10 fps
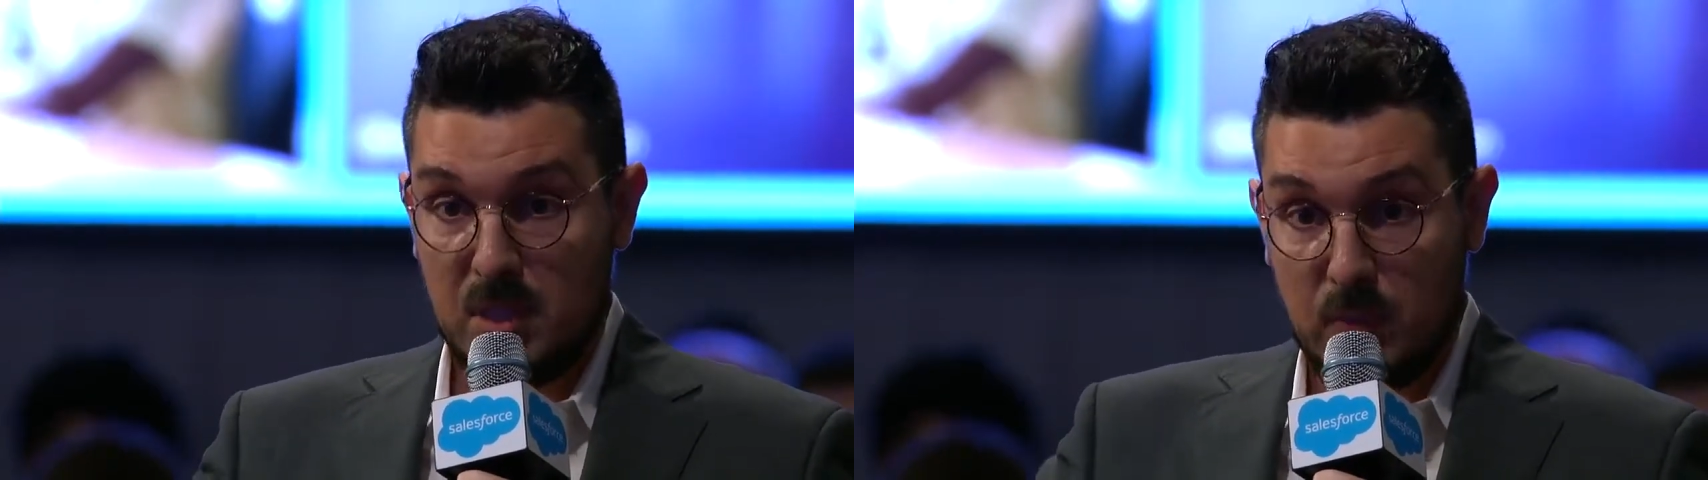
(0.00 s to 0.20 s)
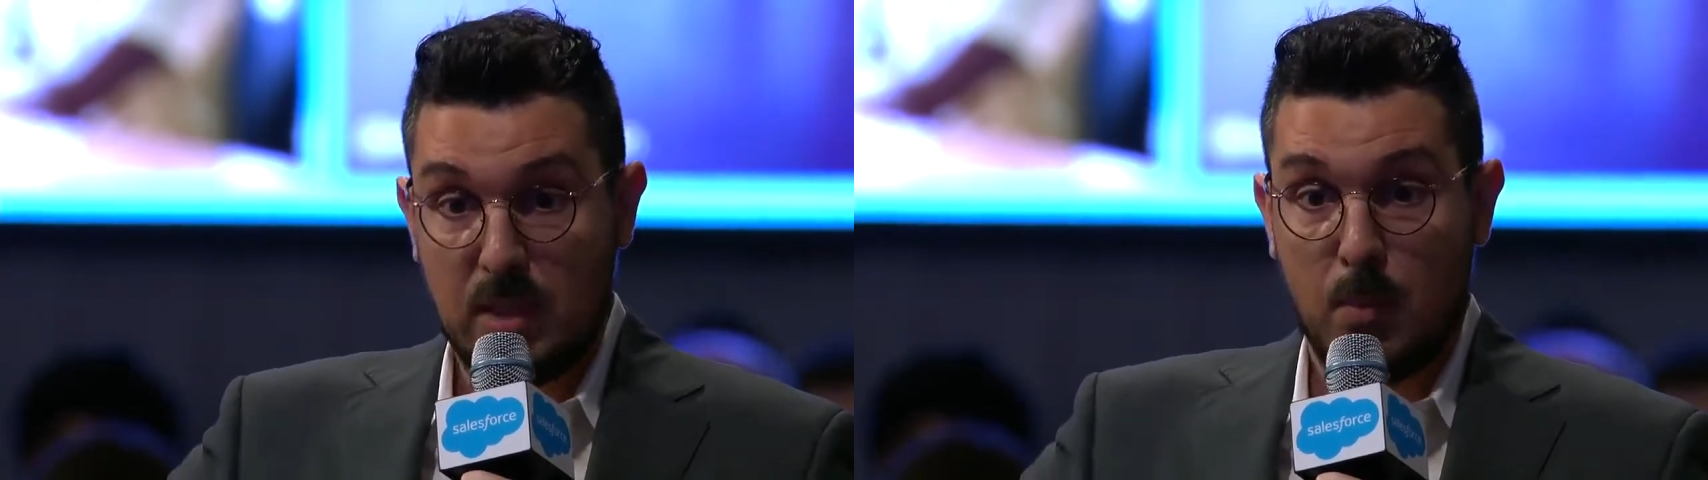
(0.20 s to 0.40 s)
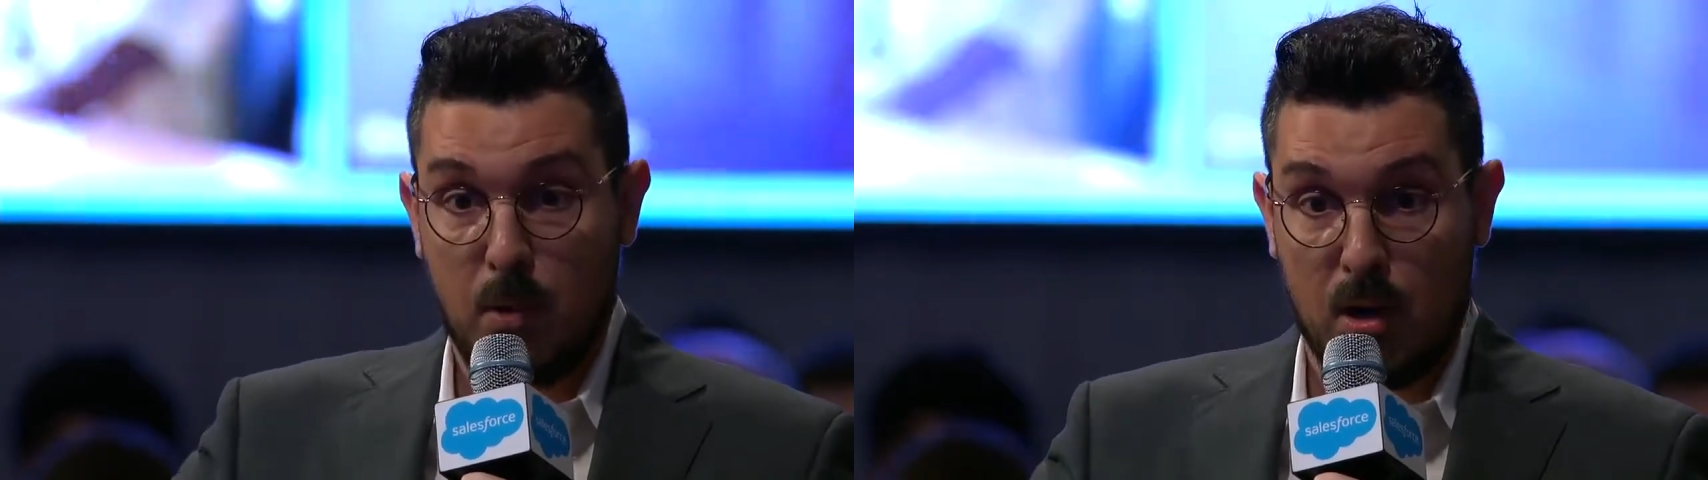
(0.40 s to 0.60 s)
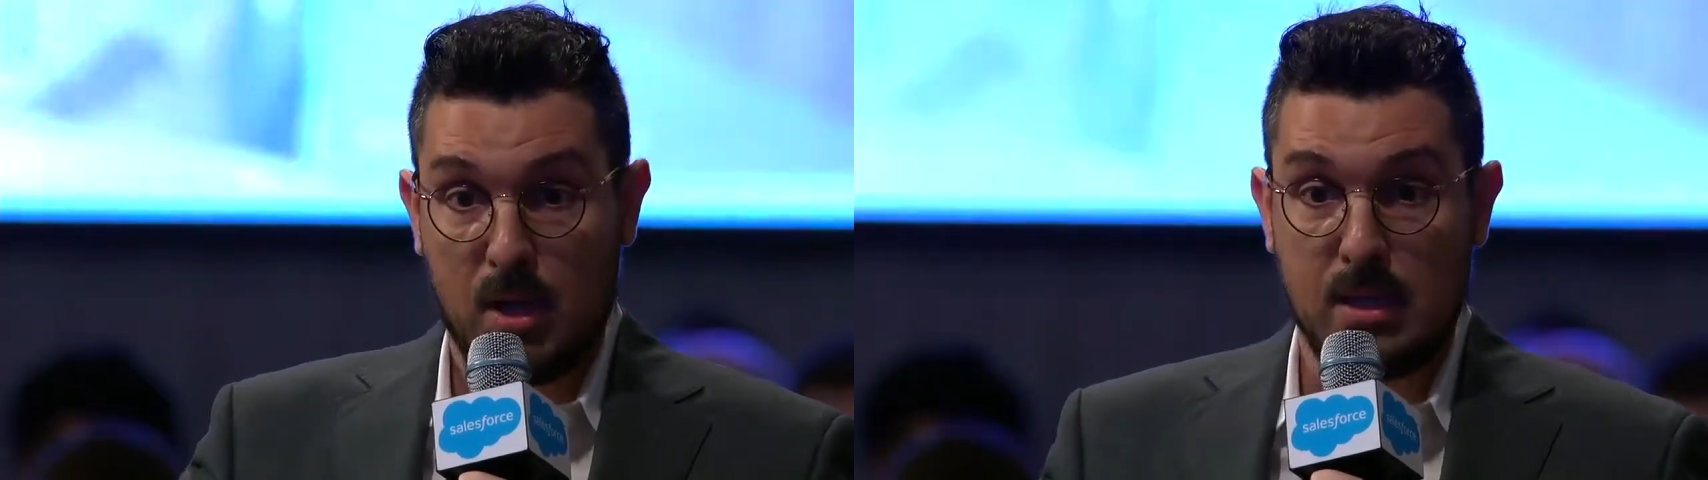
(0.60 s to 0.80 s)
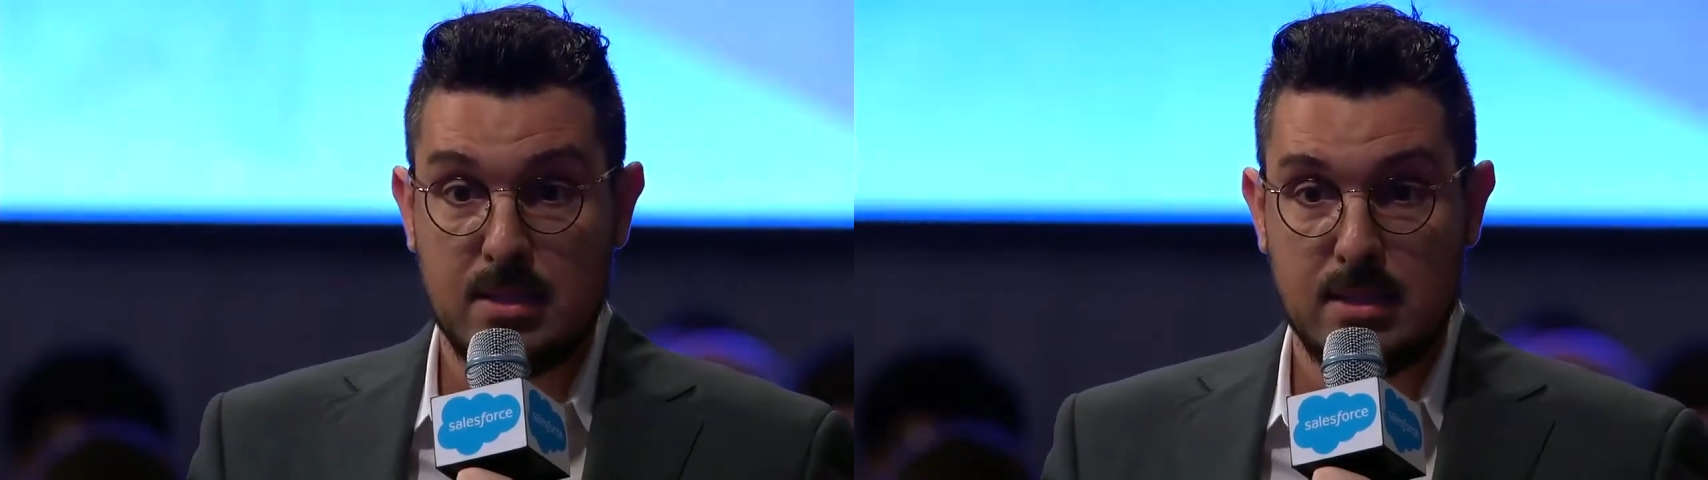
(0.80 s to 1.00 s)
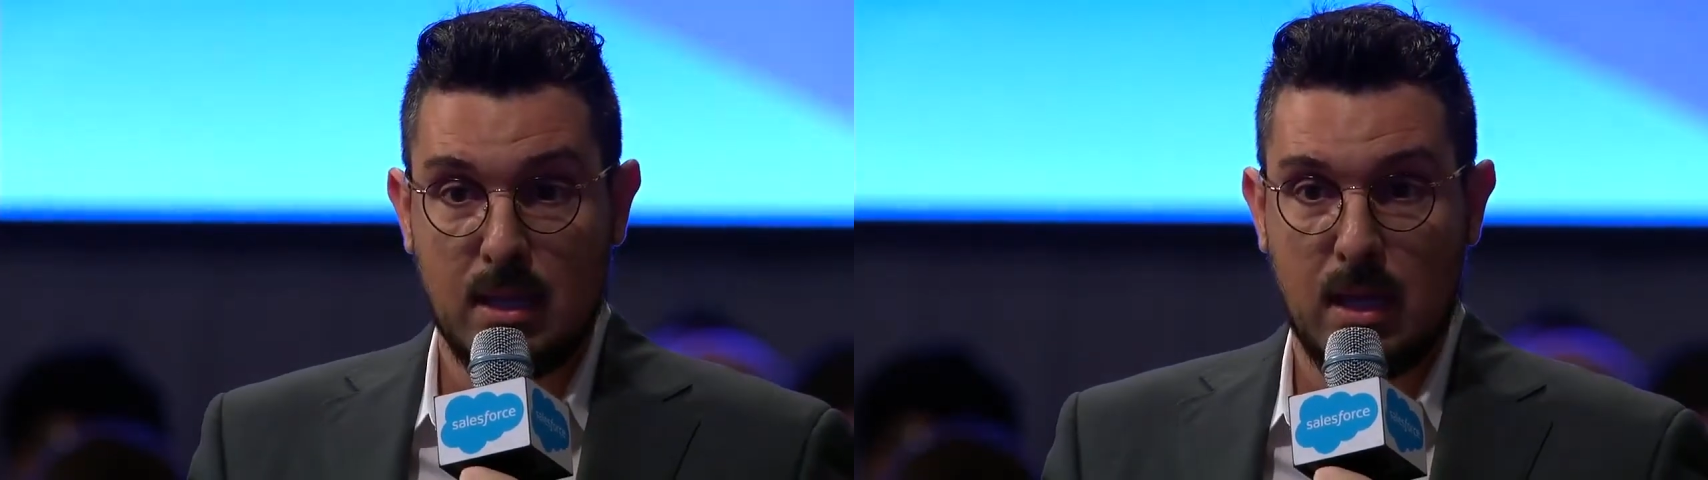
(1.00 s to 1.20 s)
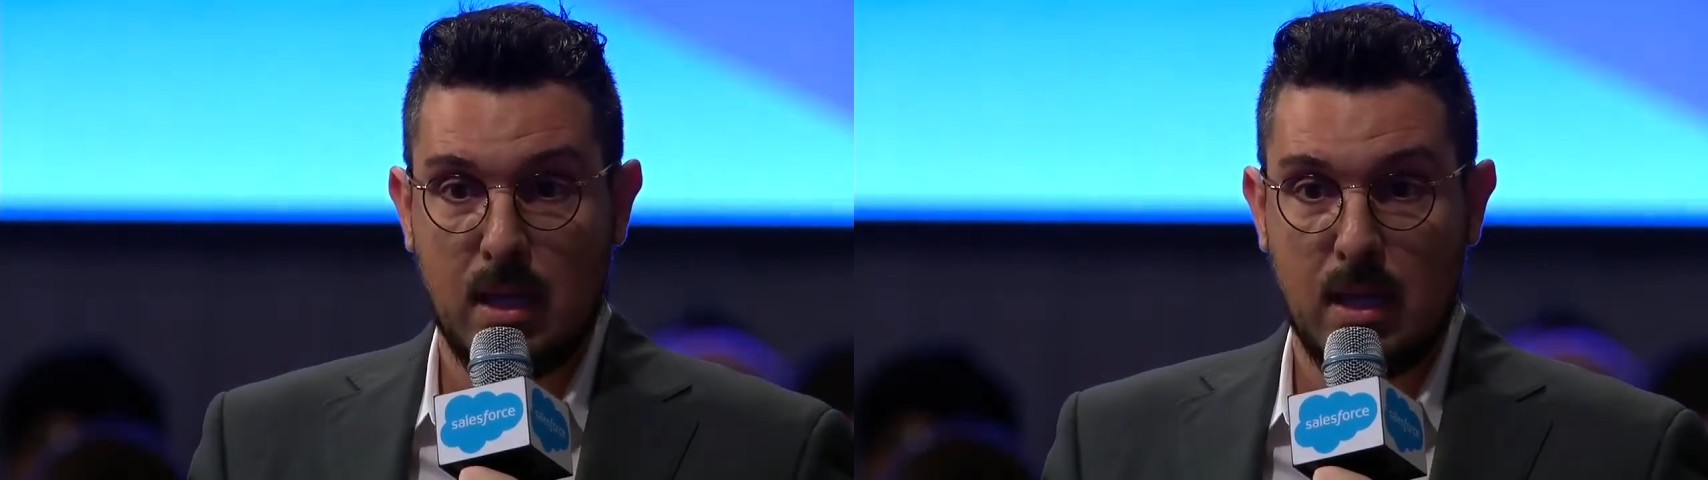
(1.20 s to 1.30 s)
between the parties.